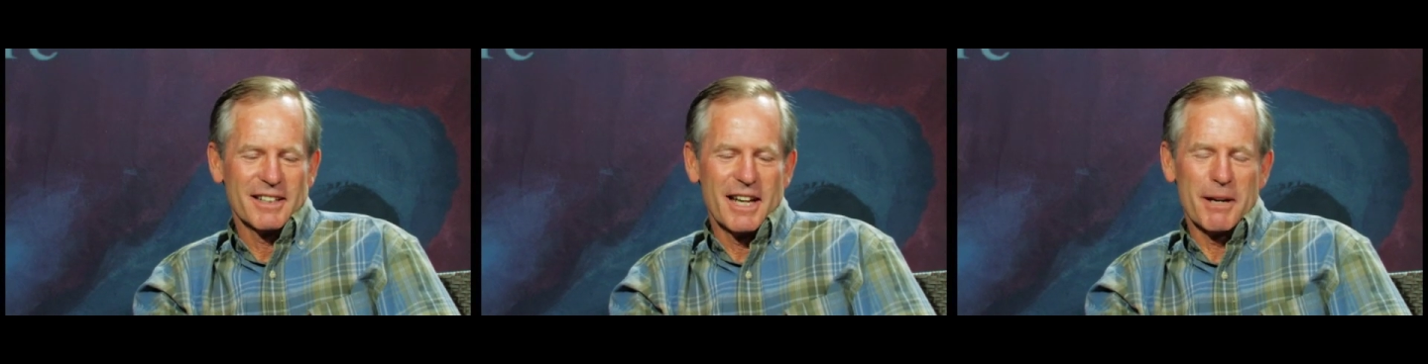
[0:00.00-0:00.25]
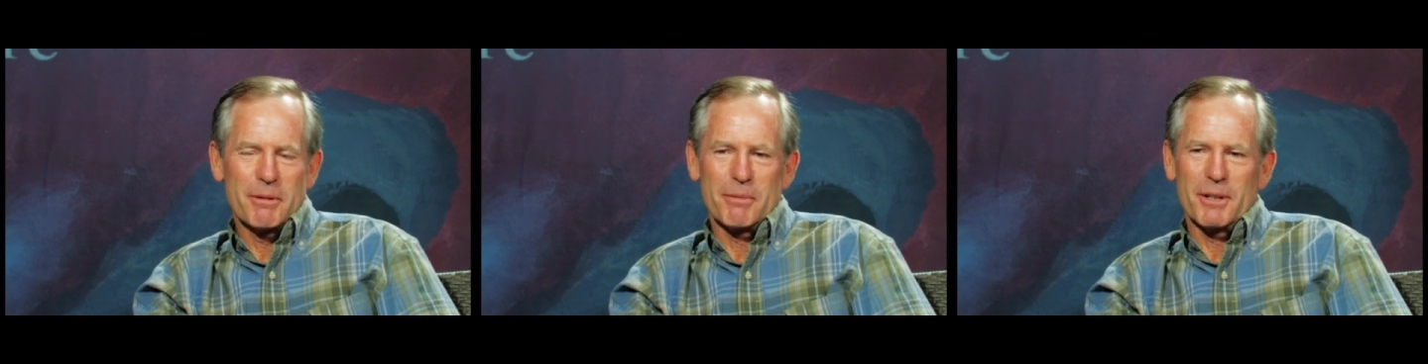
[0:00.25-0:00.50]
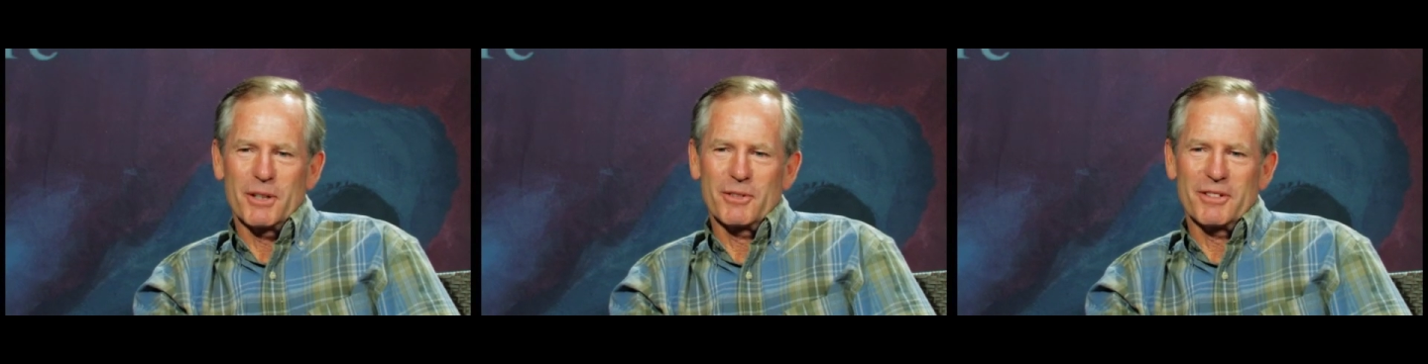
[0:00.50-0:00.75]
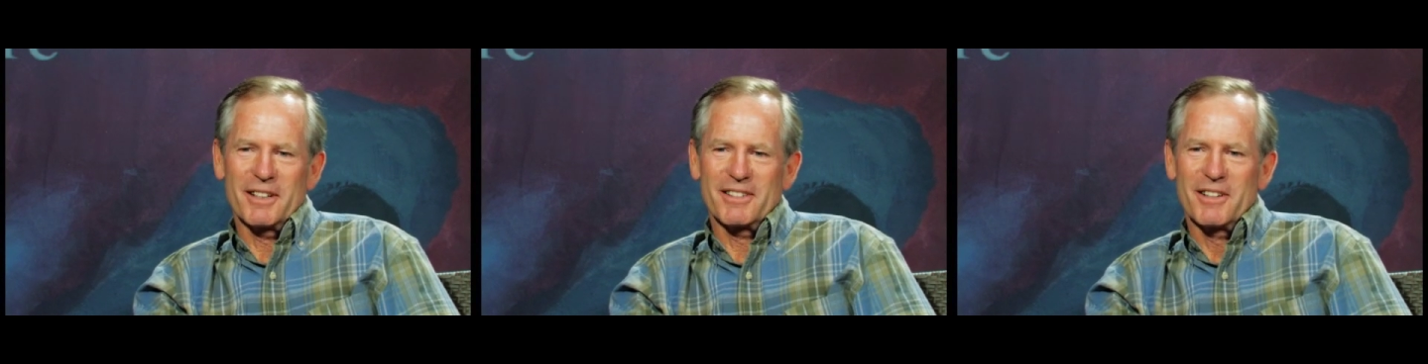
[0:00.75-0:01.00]
came to me,
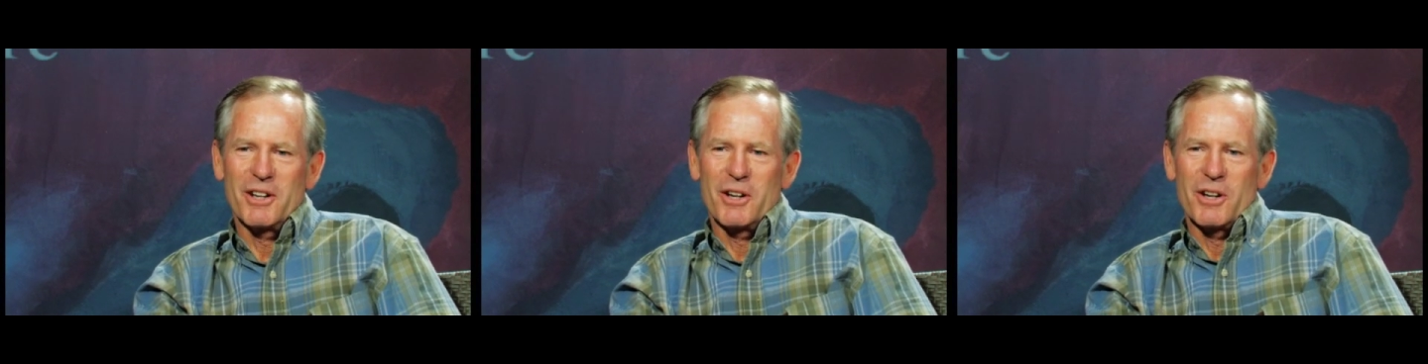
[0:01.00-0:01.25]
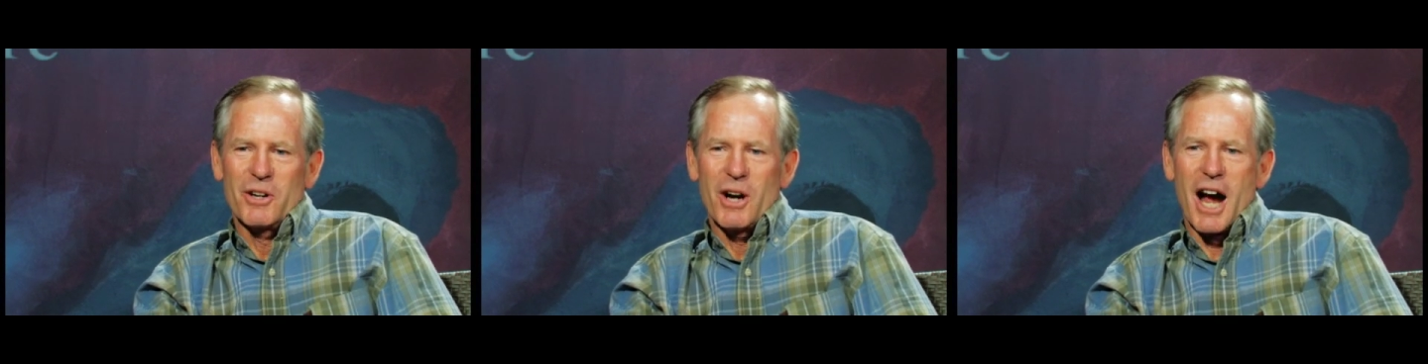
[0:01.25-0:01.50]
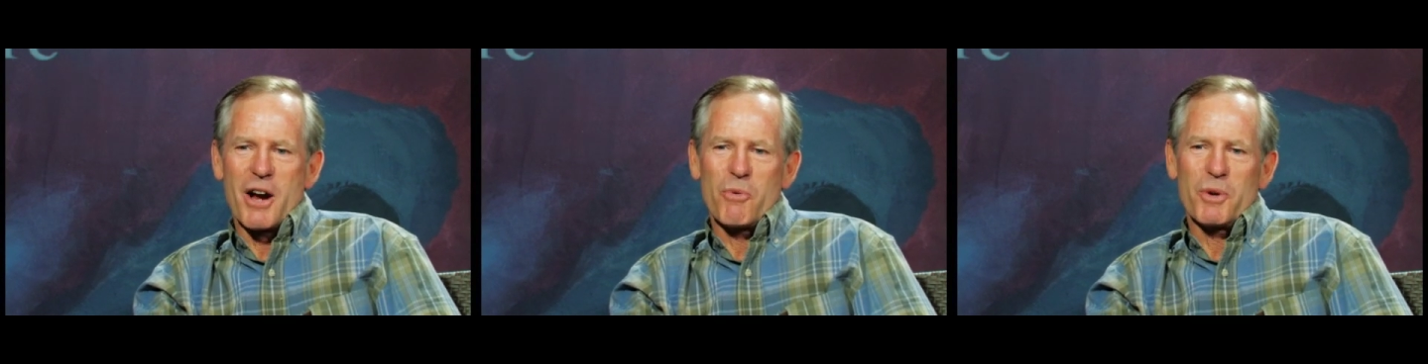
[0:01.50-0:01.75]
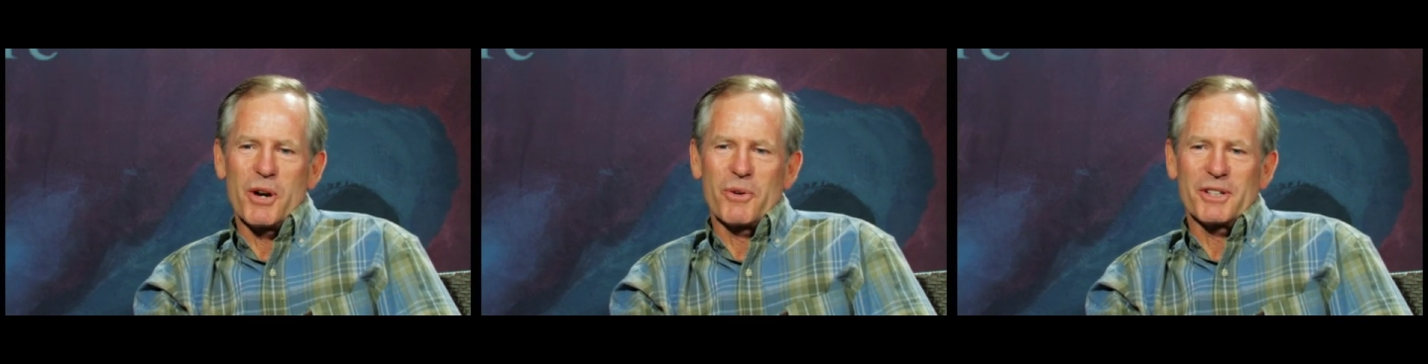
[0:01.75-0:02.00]
and
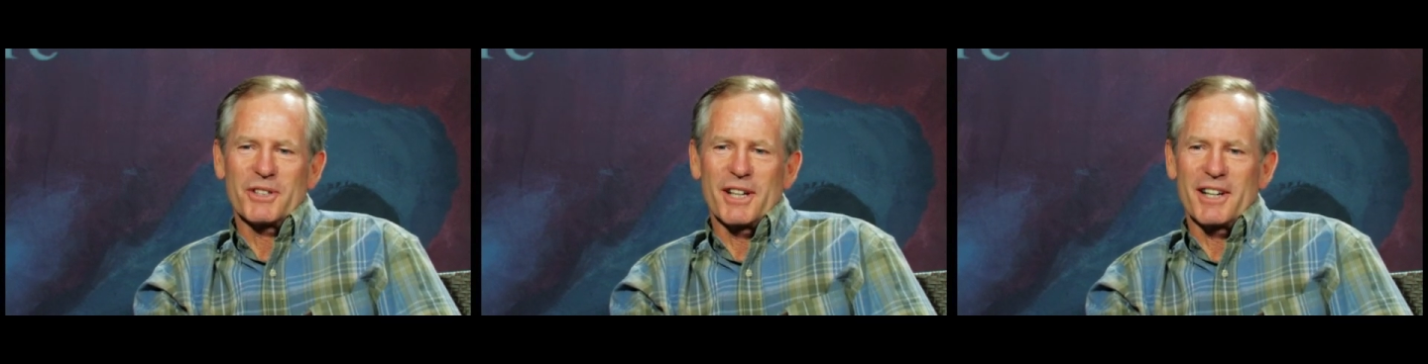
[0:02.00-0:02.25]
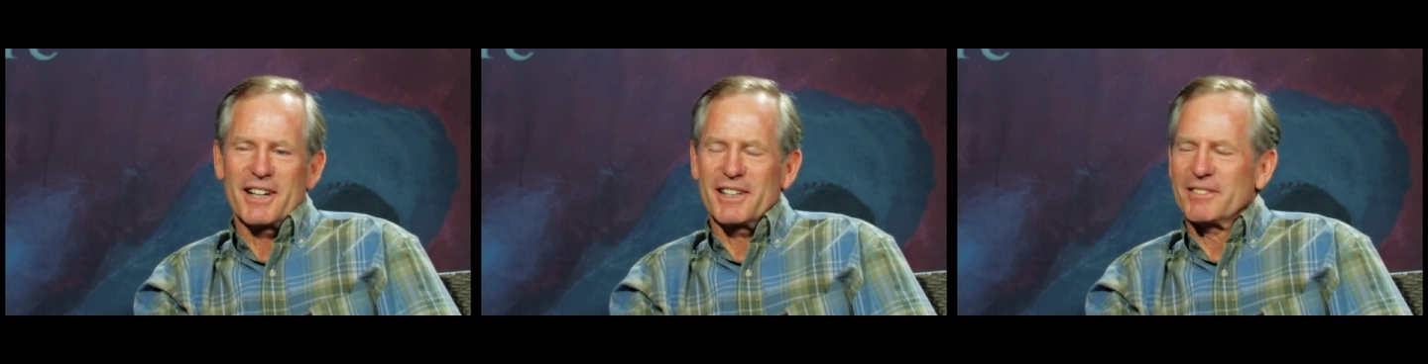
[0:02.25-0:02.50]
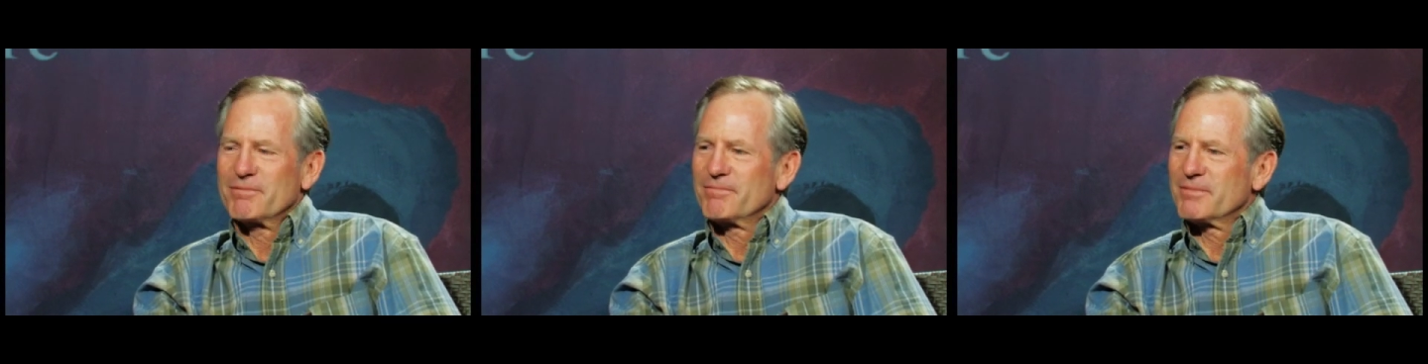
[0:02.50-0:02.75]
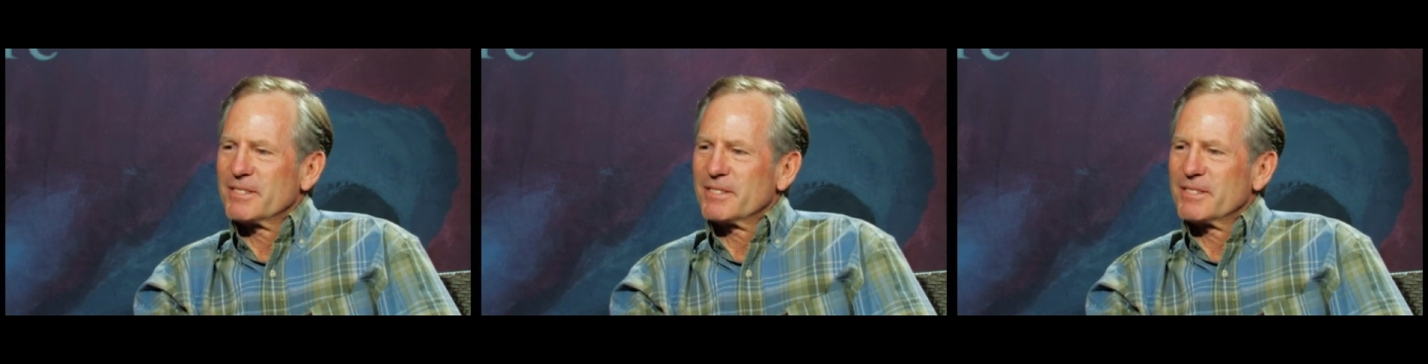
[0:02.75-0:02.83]
we always say,